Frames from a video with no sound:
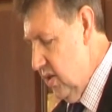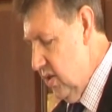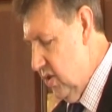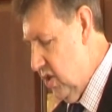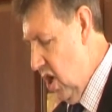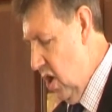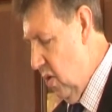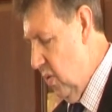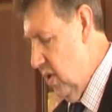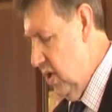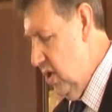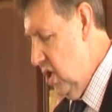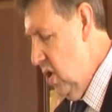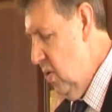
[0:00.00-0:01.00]
So,
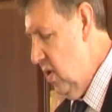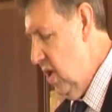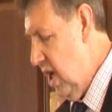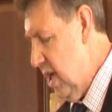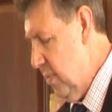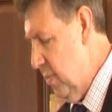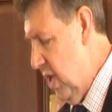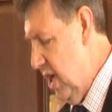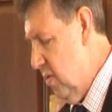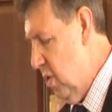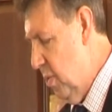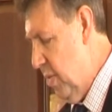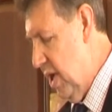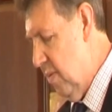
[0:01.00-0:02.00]
you, like me,
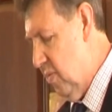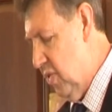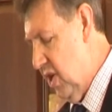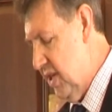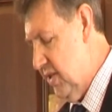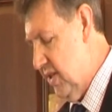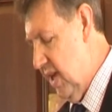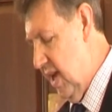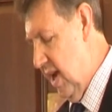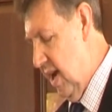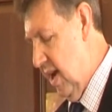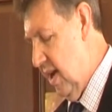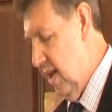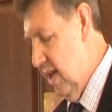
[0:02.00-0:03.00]
will be impressed to
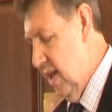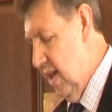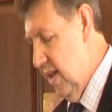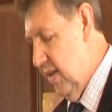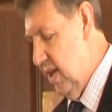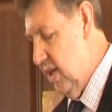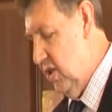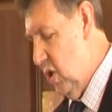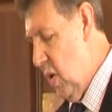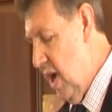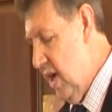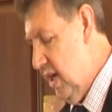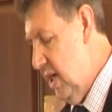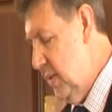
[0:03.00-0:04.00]
hear that
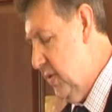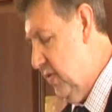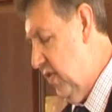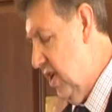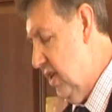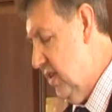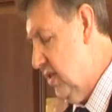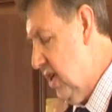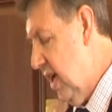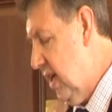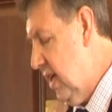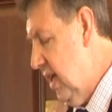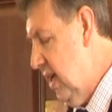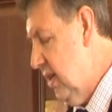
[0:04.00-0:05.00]
Joanne keeps fit
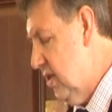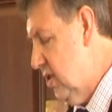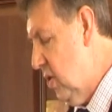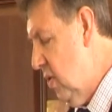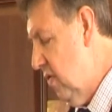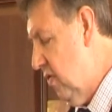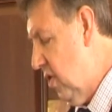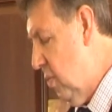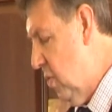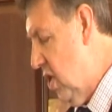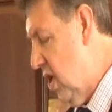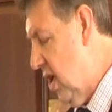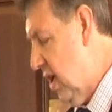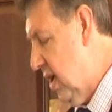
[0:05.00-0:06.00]
cycling to and from
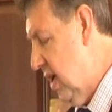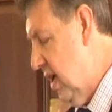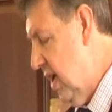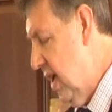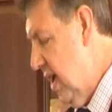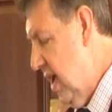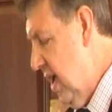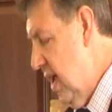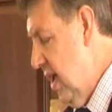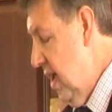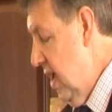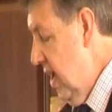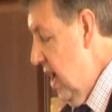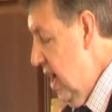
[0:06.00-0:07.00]
work,
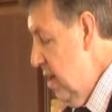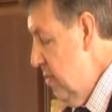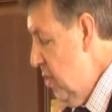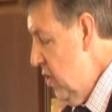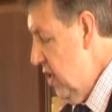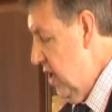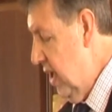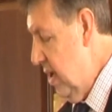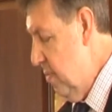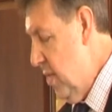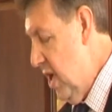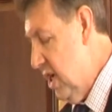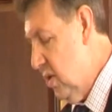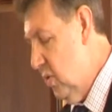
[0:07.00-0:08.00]
and importantly,
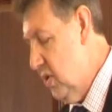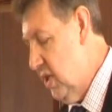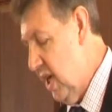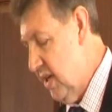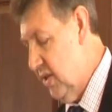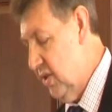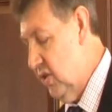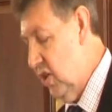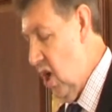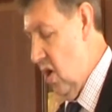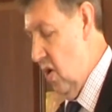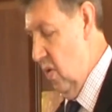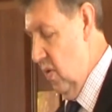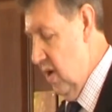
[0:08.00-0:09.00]
medical tests
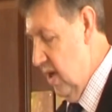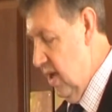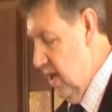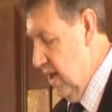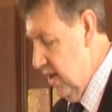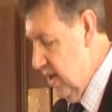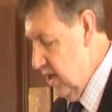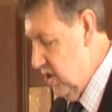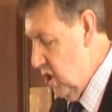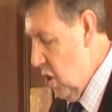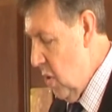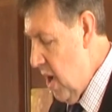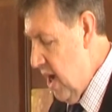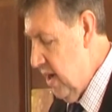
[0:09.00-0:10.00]
show that
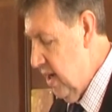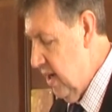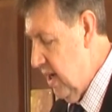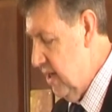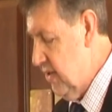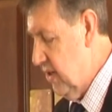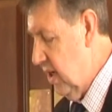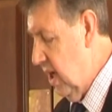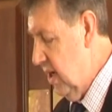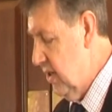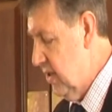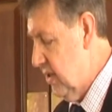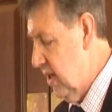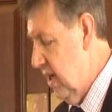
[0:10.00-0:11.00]
Joanne has the
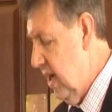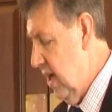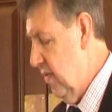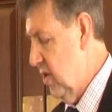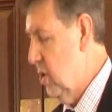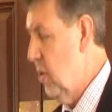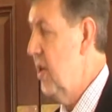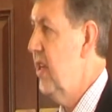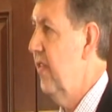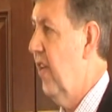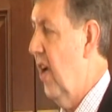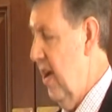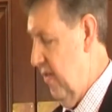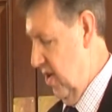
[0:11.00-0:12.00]
lungs of a
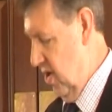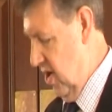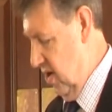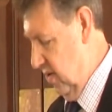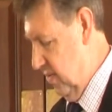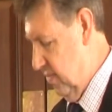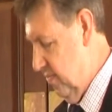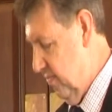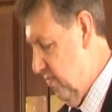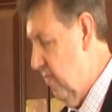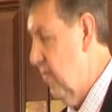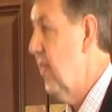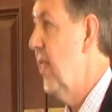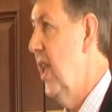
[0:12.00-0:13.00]
25-year-old.
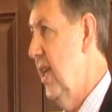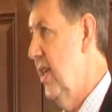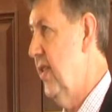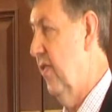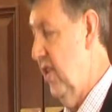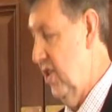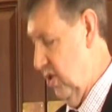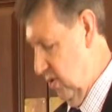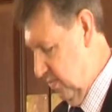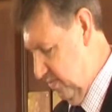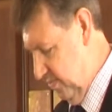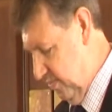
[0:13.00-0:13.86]
It's official.